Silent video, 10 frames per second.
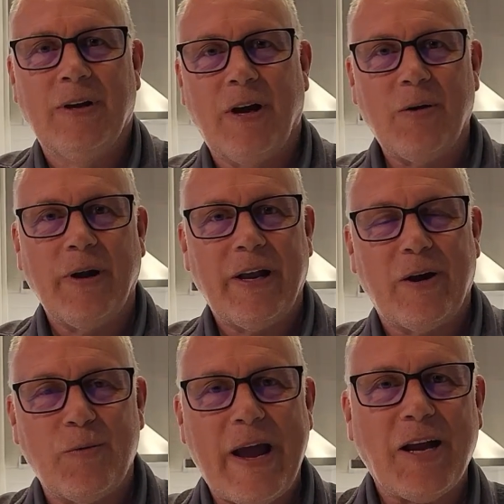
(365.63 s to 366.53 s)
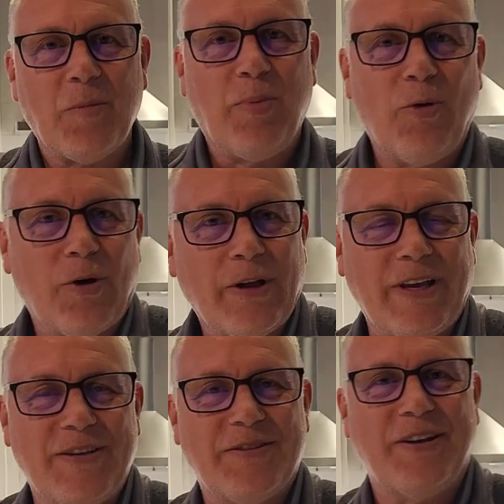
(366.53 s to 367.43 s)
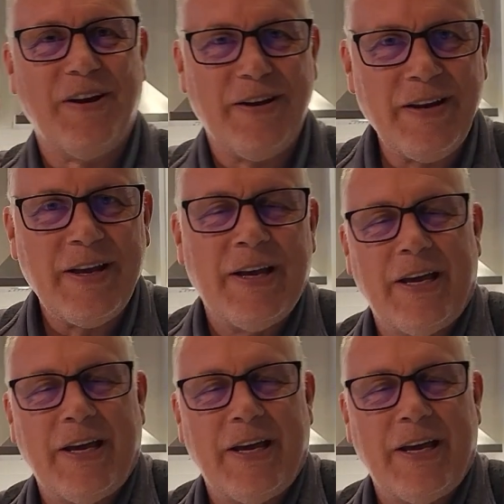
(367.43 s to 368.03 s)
All right, our rack of pork is done.